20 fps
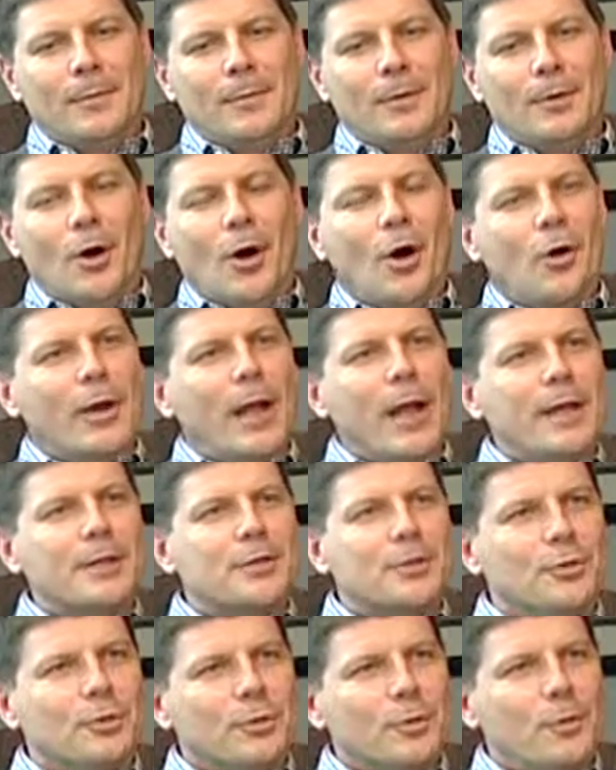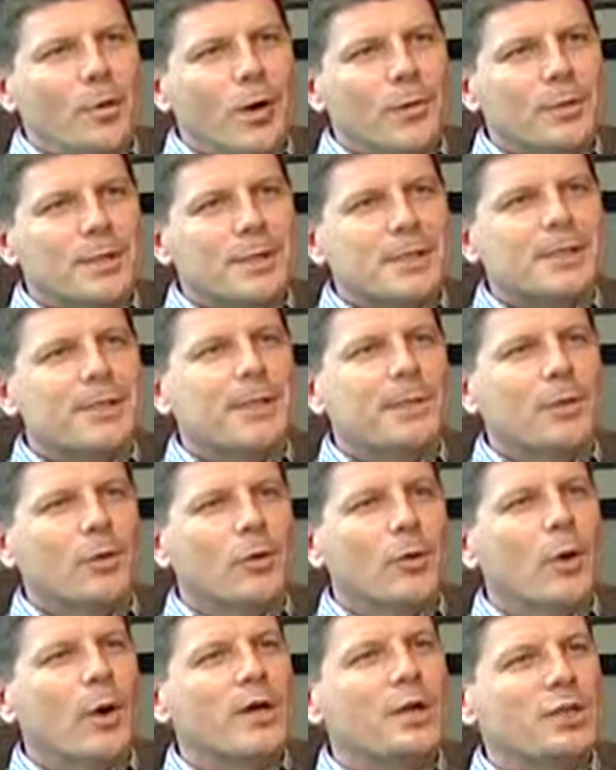Long answer to what was a simple
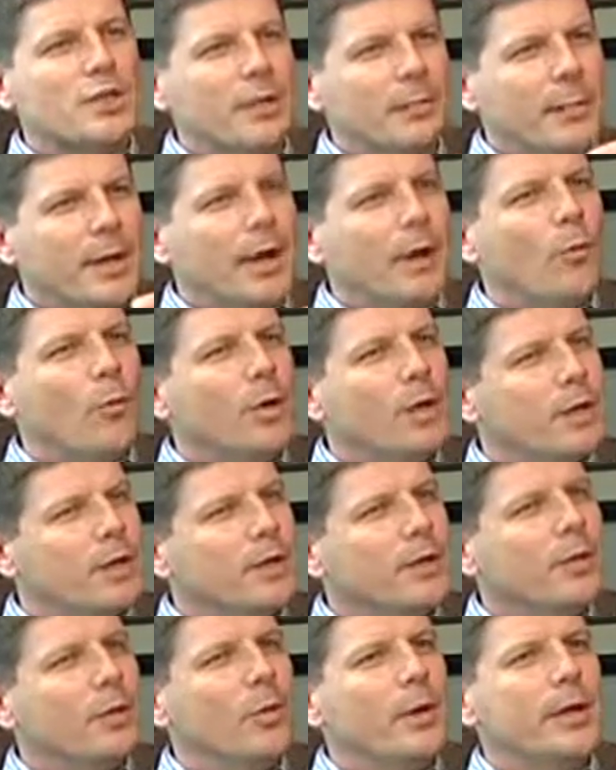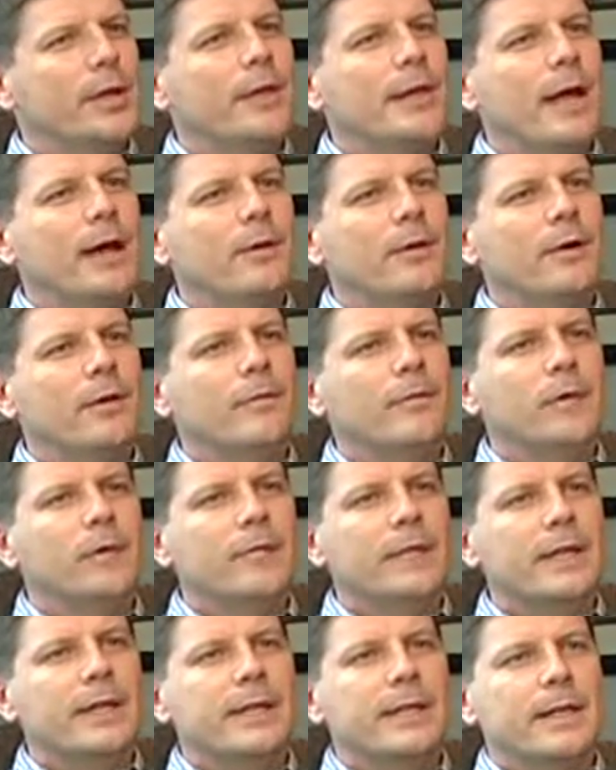question, but I wanted to go into that level
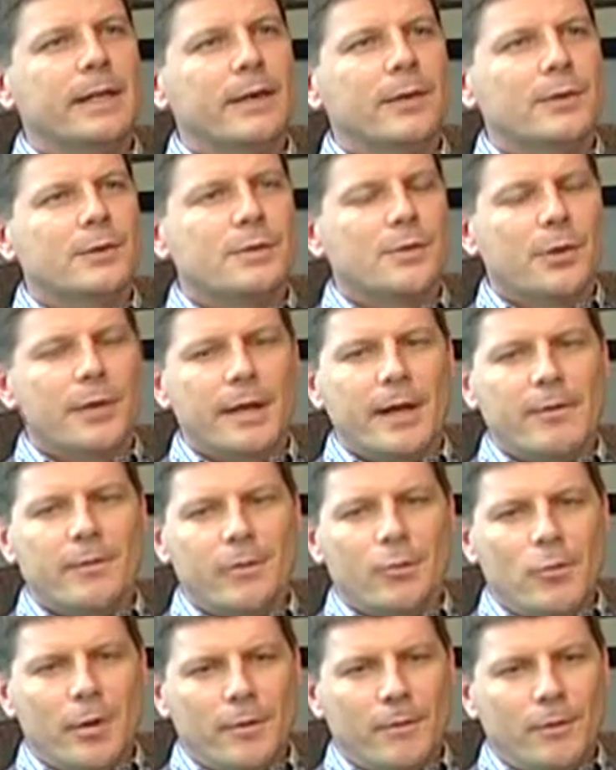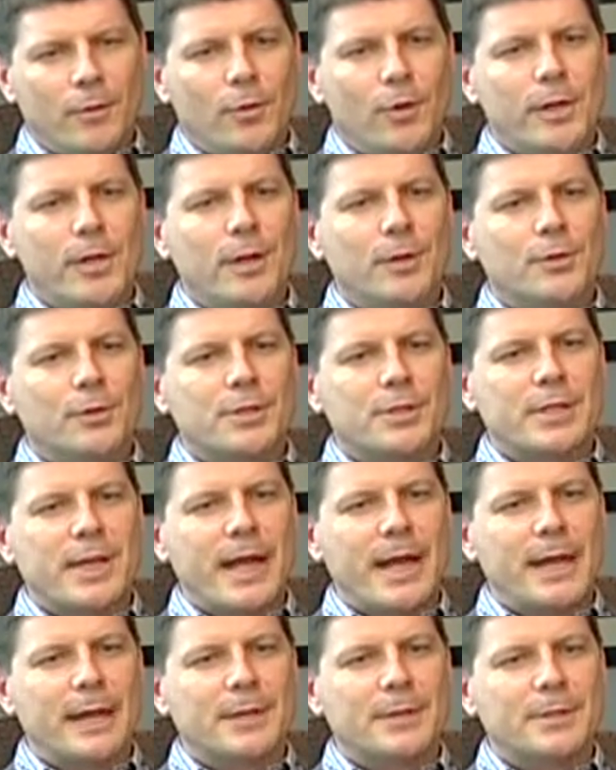of detail so that everyone fully
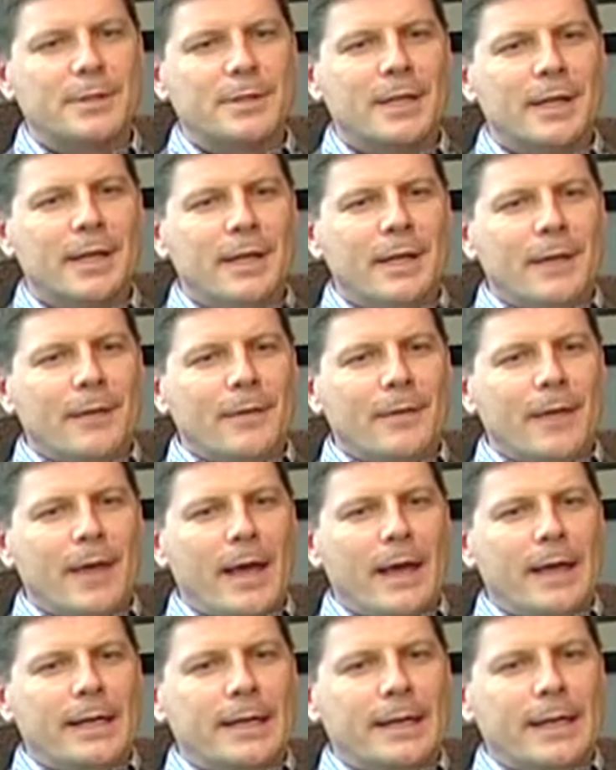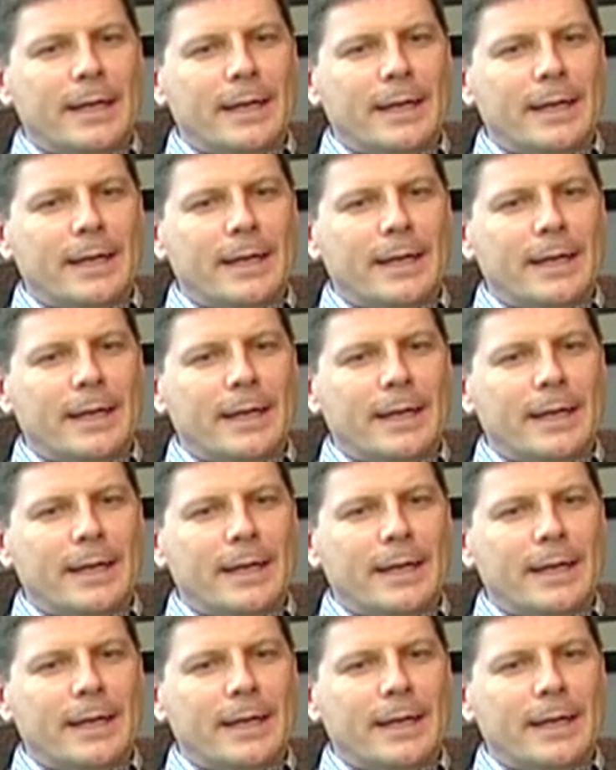understands that